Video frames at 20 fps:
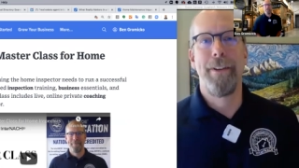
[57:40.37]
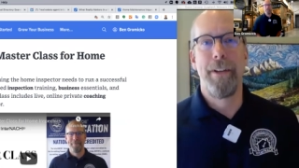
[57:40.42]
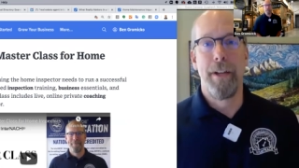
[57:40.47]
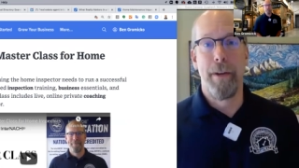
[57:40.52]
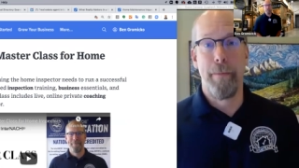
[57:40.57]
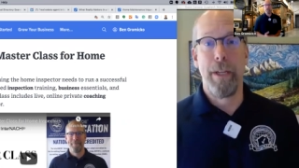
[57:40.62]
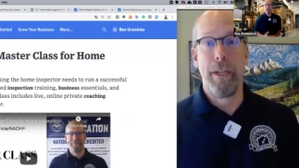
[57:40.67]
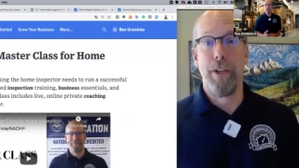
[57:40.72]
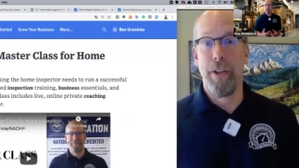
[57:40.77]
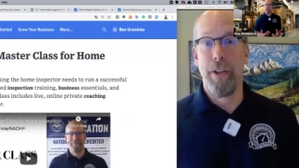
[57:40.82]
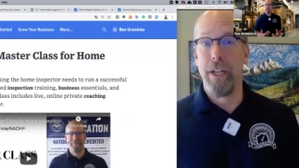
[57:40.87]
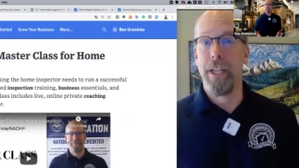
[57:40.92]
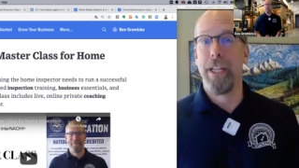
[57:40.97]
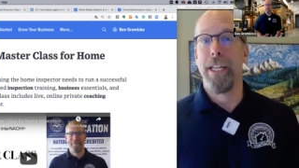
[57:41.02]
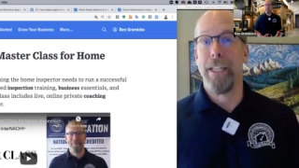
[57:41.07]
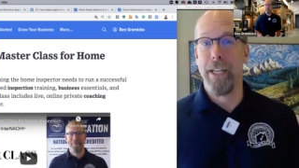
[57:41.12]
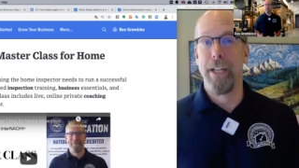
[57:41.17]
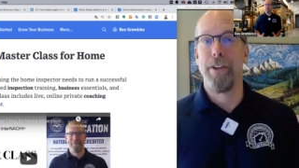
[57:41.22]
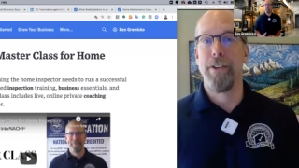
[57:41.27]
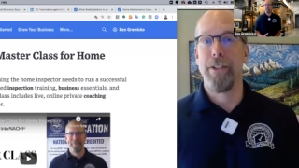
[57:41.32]
I mean, you need
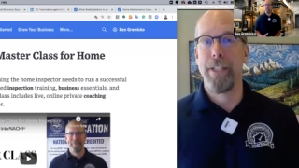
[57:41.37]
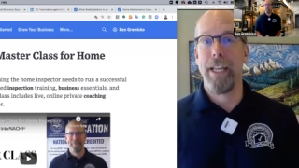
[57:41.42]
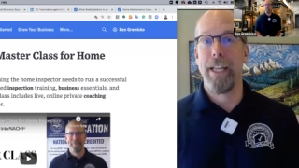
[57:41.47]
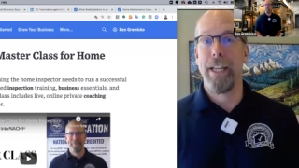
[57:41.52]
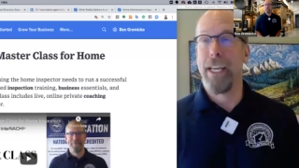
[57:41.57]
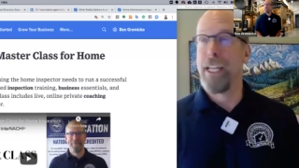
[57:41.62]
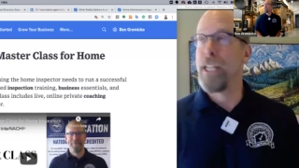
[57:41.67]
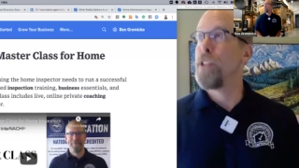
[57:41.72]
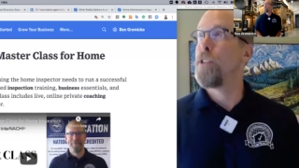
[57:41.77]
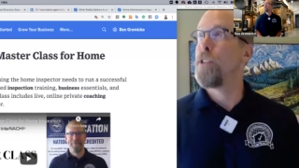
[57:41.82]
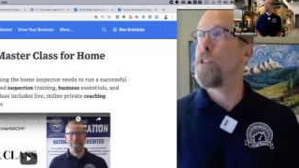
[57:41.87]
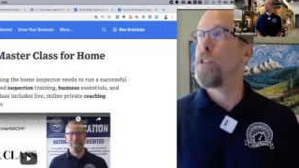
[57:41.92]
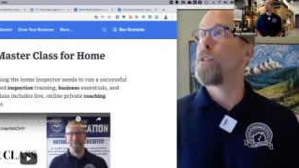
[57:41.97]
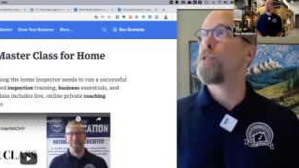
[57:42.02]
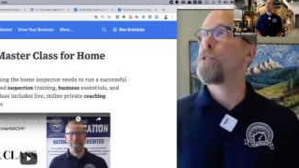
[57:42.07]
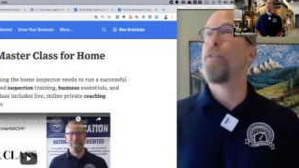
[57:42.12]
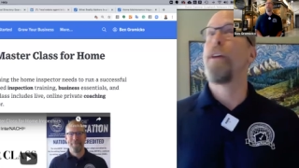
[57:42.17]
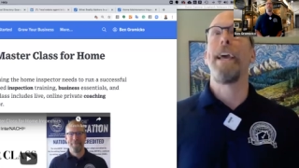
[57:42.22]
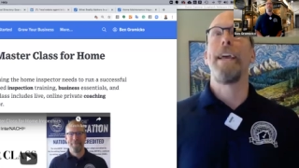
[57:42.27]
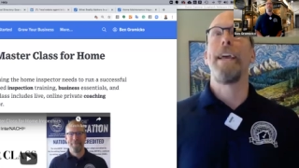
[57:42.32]
to understand it. It looks great